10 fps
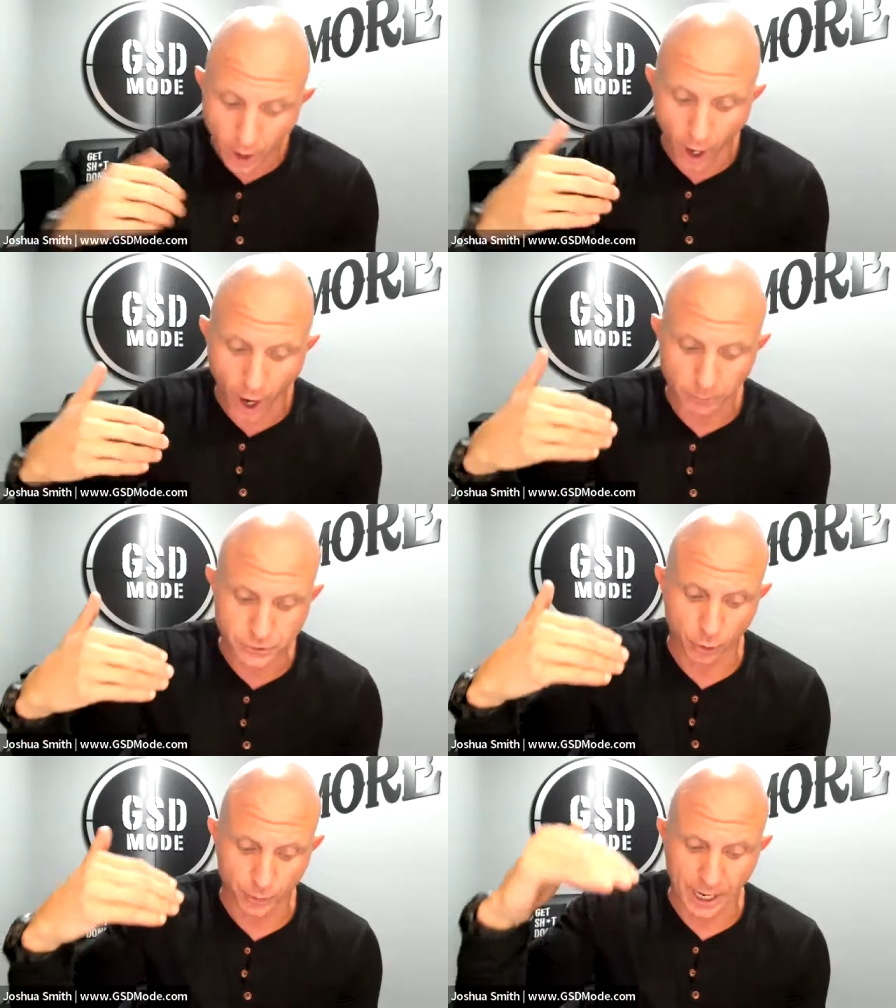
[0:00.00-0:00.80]
Um,
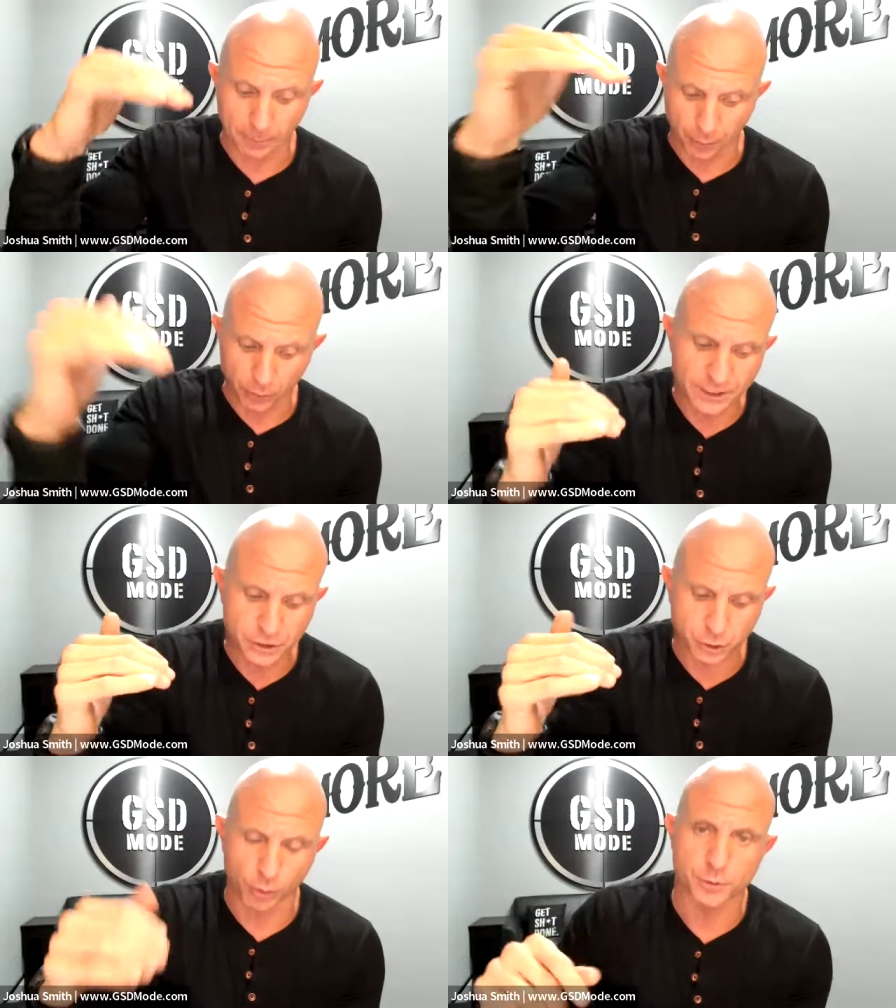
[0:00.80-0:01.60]
so we got per
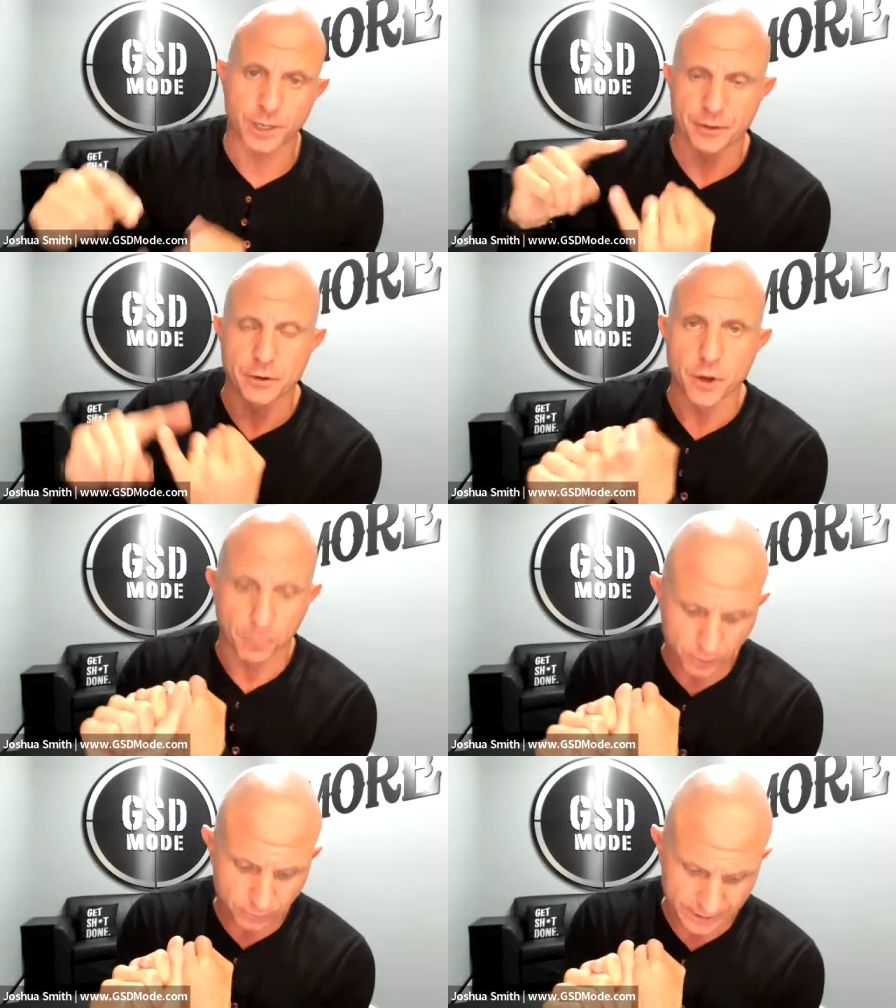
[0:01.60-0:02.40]
lead source, we got the
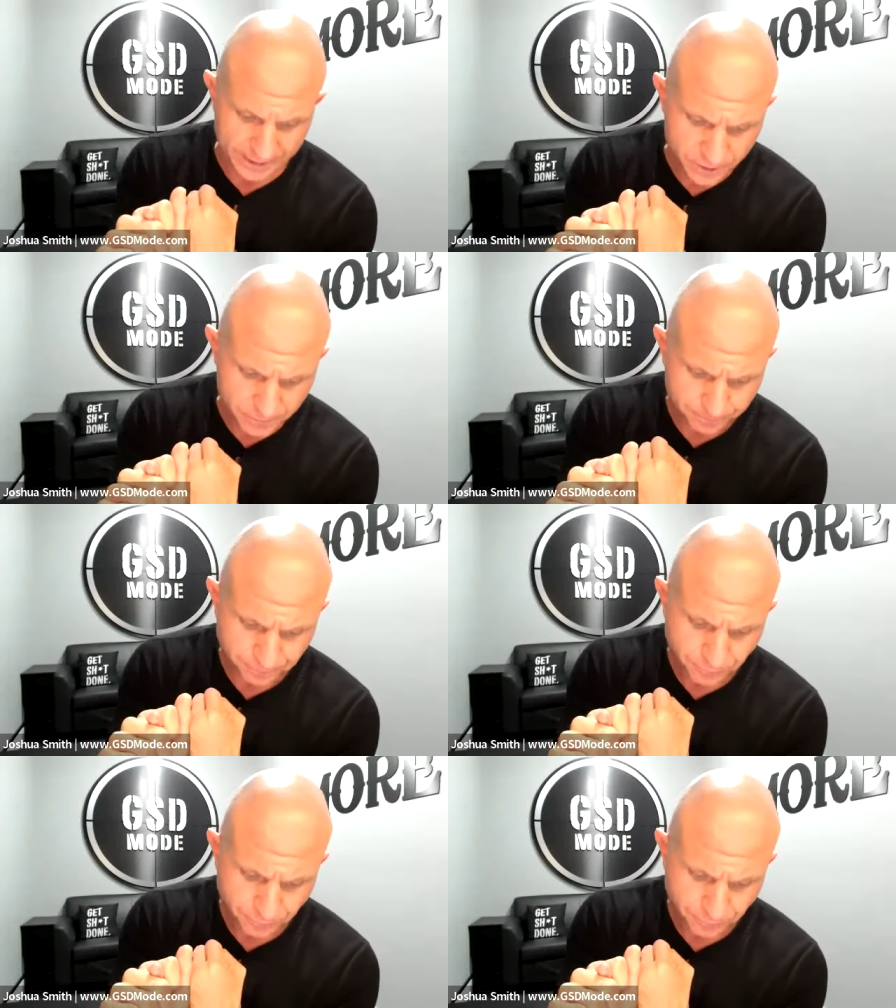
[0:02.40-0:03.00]
number of leads,